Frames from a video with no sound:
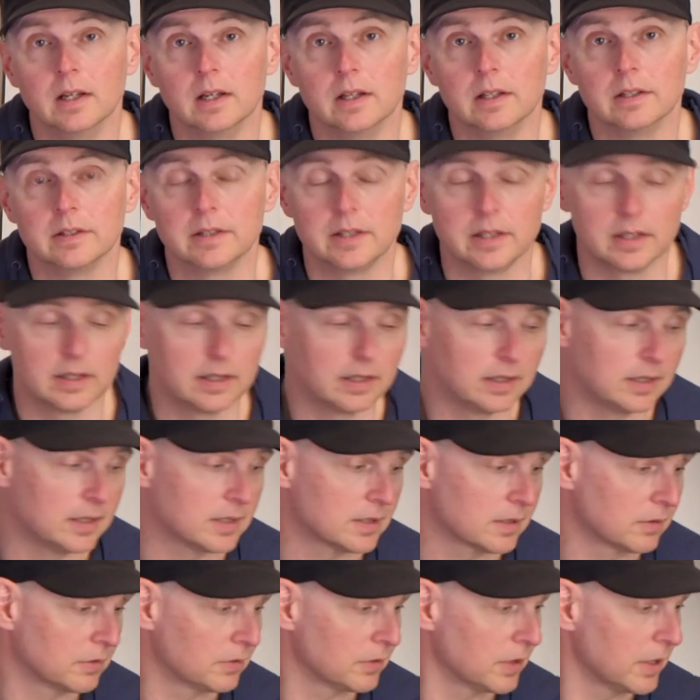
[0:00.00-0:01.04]

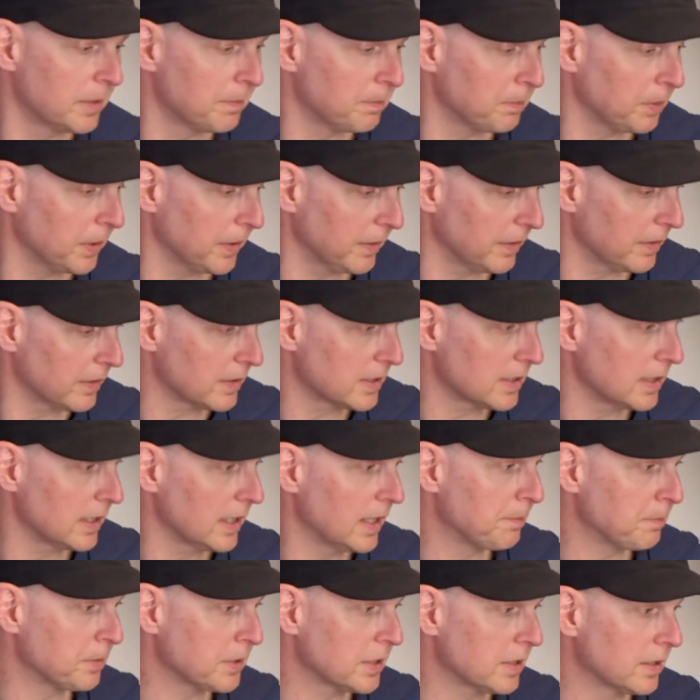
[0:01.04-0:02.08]
these grip
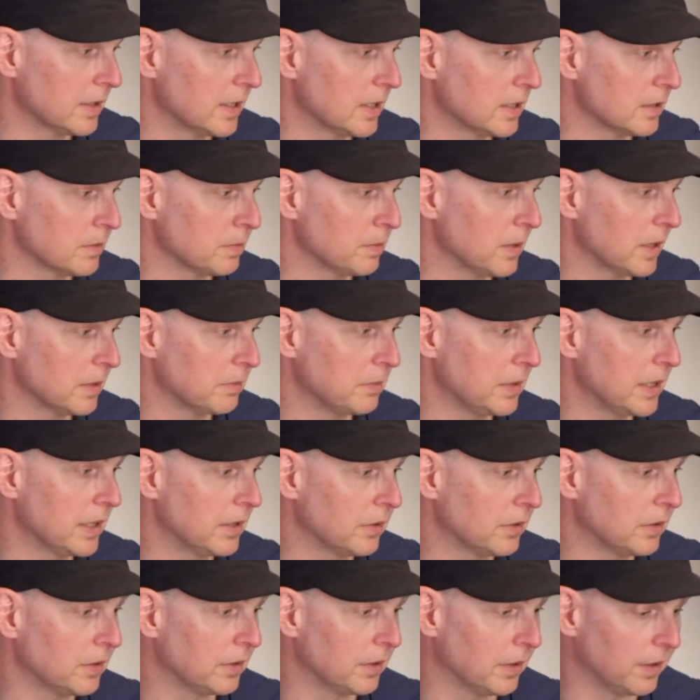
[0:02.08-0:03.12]
slips, these 1
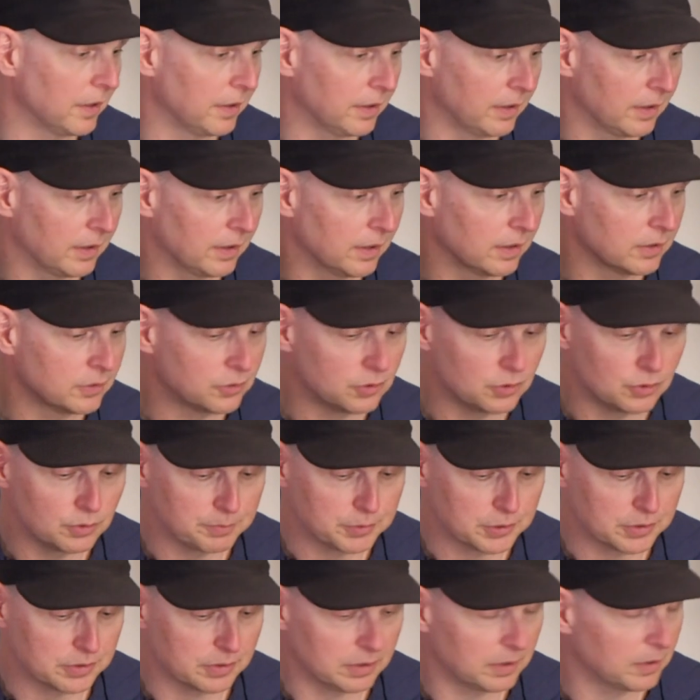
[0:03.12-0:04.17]
meter
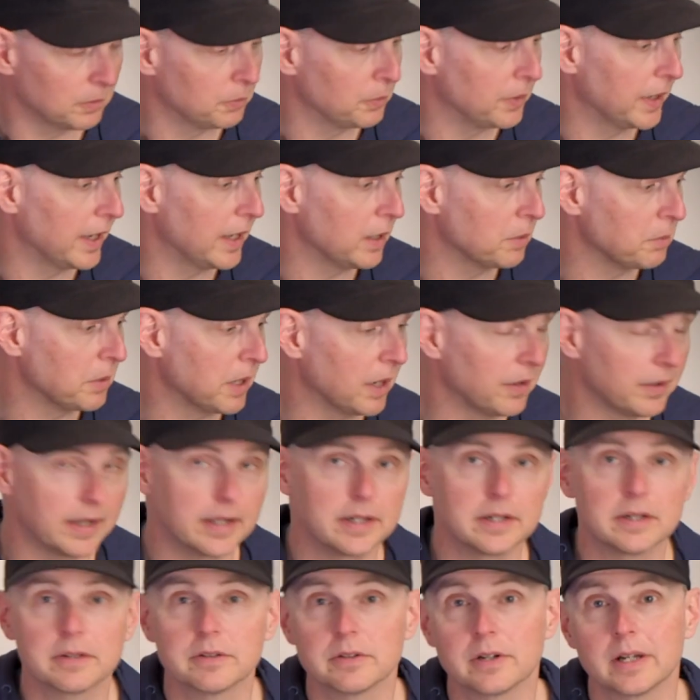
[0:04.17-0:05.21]
tubes, weigh about
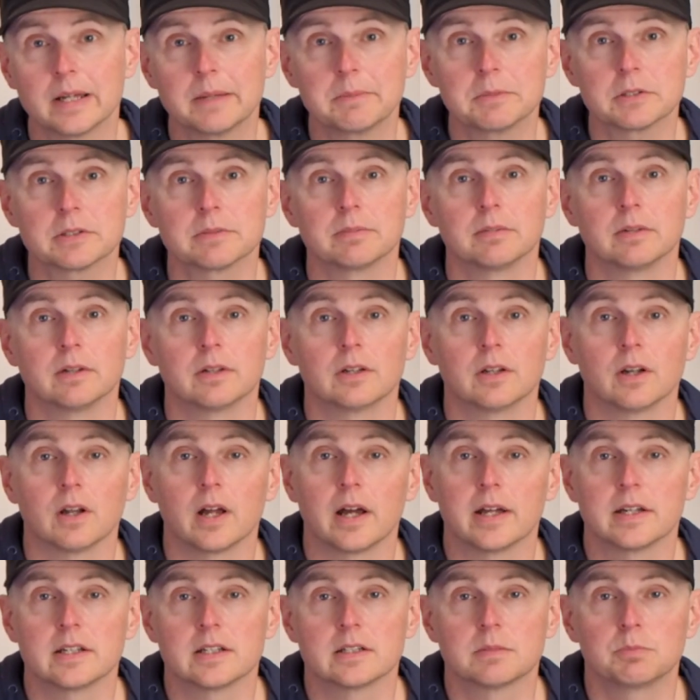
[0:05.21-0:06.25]
80 grams. The
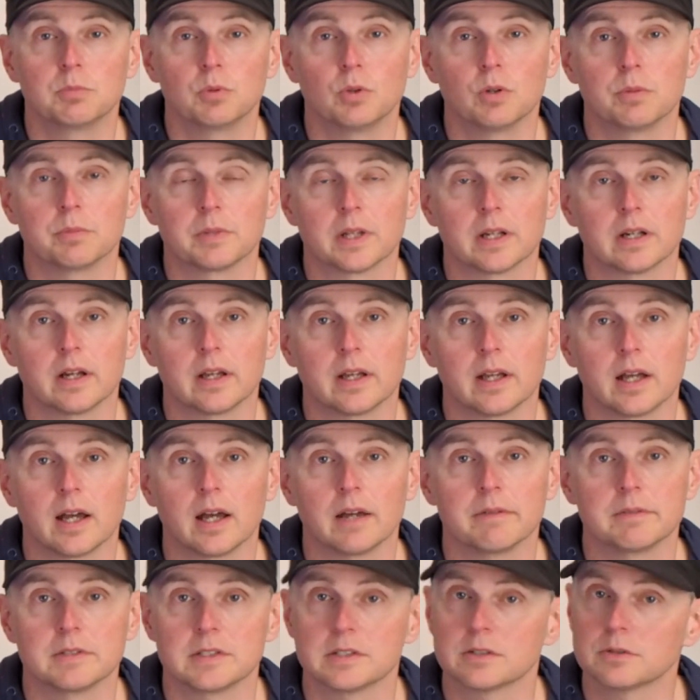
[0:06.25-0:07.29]
lightest boom that I
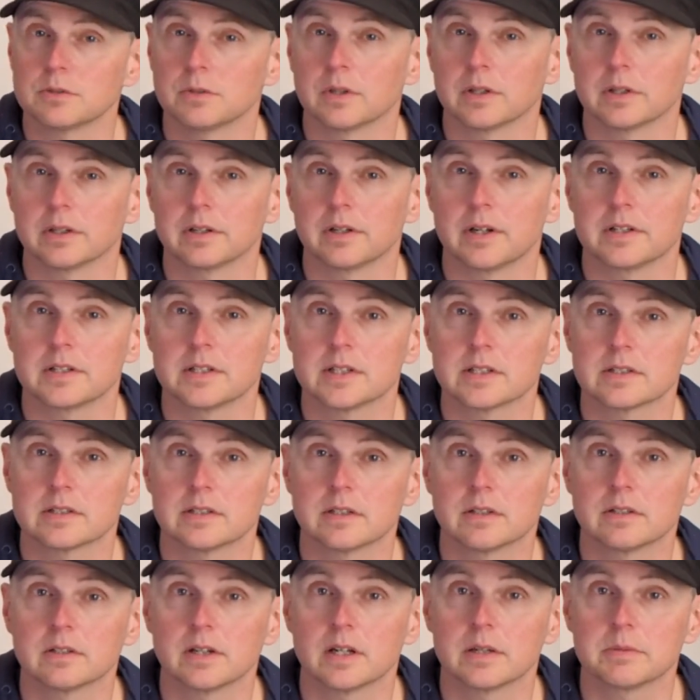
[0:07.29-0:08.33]
have is
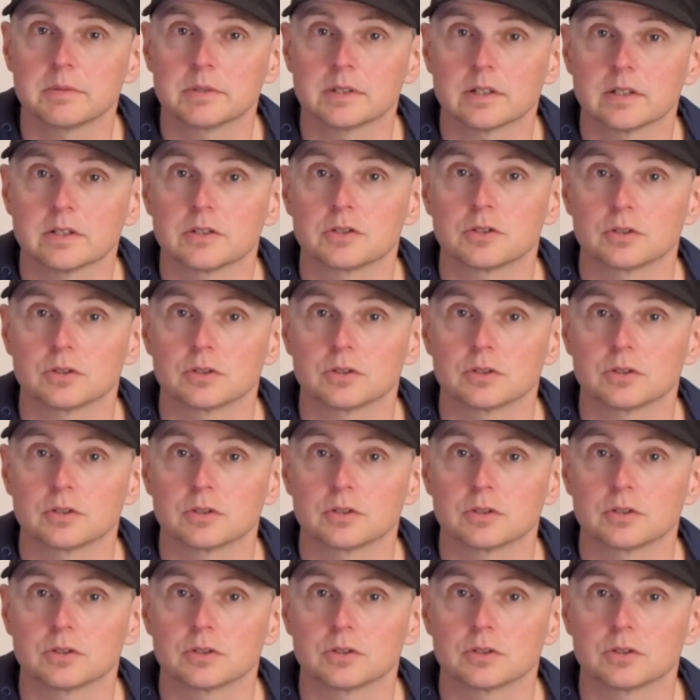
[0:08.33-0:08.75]
260 grams, that's a